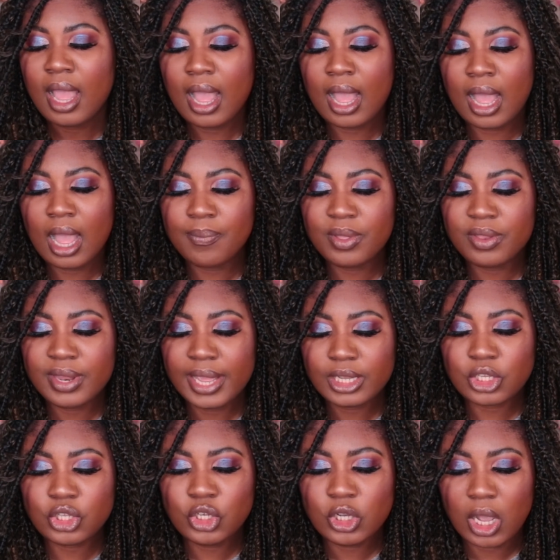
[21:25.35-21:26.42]
The
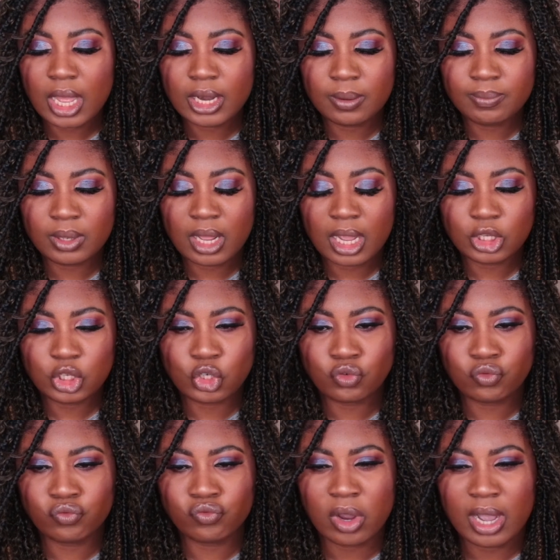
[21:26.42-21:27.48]
next new item that I
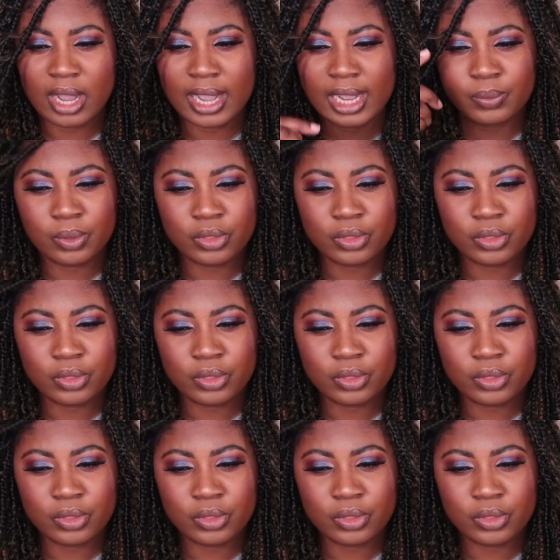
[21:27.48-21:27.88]
tried